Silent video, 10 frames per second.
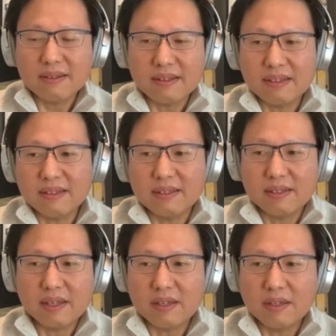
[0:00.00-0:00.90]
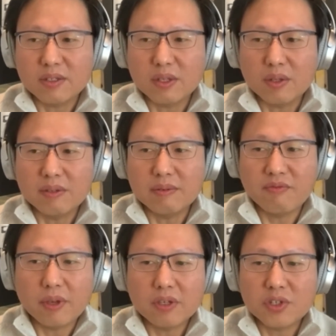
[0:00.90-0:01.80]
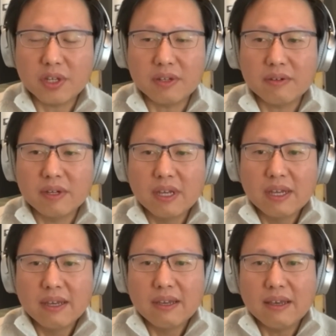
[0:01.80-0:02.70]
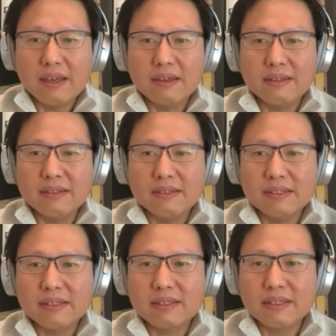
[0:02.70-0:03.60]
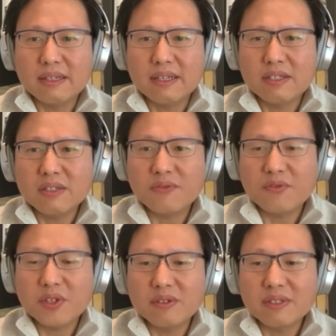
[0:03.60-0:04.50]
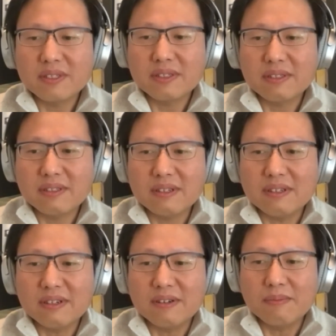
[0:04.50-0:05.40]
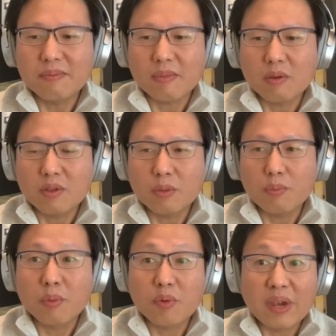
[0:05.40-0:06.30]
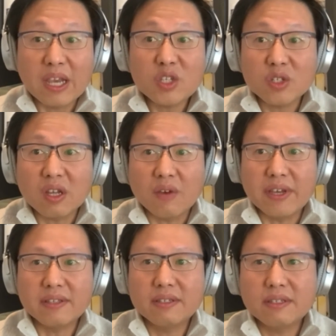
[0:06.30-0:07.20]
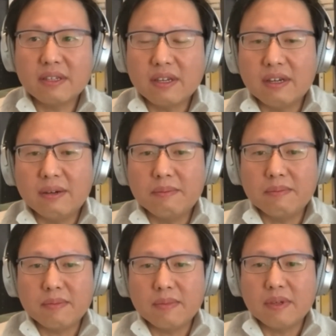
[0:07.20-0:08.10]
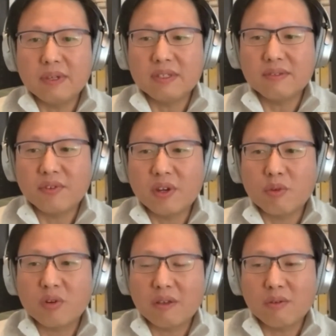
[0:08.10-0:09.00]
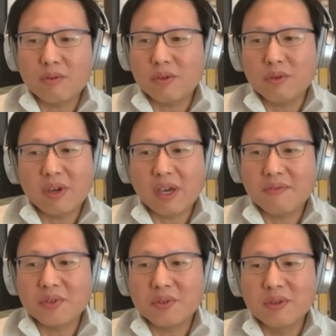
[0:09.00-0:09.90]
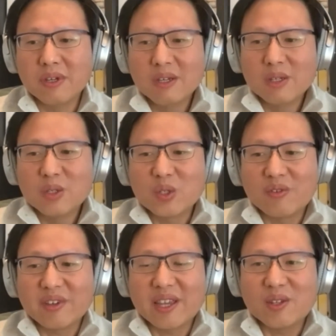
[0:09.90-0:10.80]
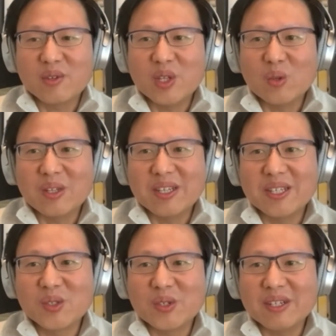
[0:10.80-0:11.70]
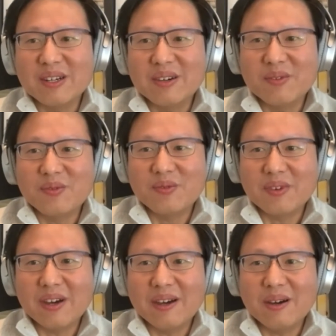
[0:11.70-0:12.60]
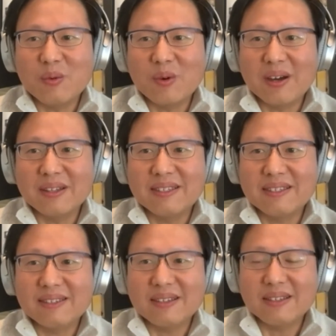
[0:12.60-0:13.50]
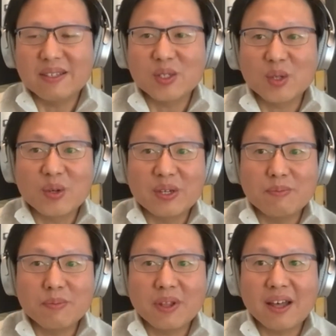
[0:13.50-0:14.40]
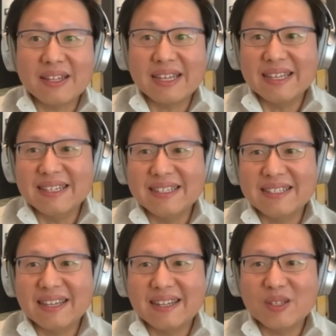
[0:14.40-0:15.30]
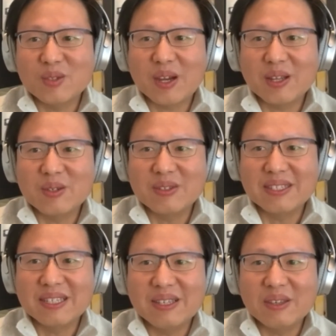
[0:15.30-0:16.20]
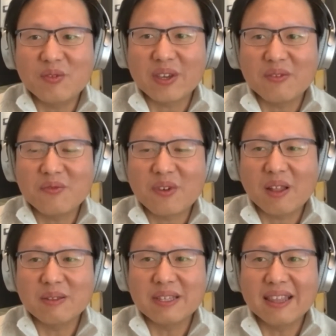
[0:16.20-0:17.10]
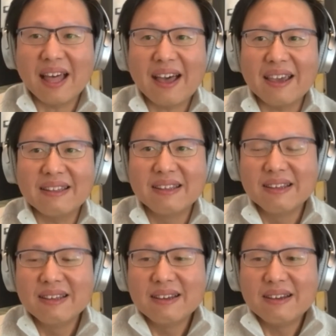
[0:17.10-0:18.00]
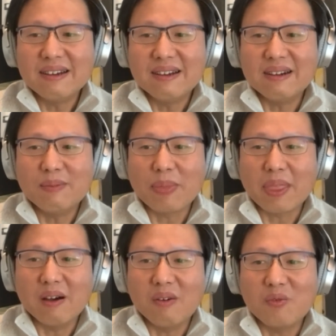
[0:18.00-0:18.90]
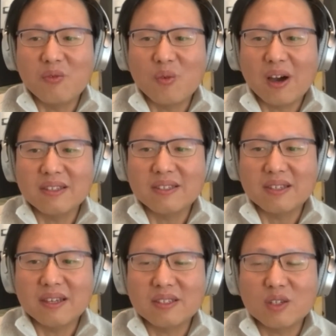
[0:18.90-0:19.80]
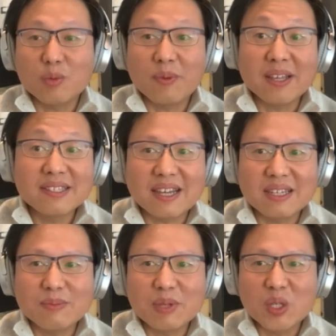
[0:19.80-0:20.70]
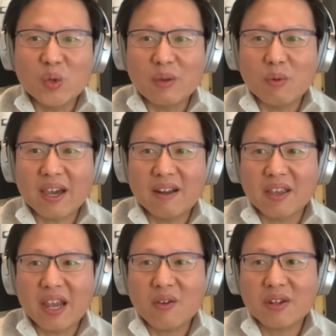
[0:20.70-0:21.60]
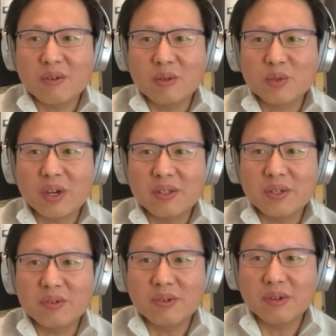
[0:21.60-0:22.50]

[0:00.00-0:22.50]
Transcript: a solo cello, and it just feels the preparation of it. It's very important. You have to sort of get to know the history of what the story plot is, and then try to see if you can follow the line of what Sancho Panza has been doing, what kind of character we try to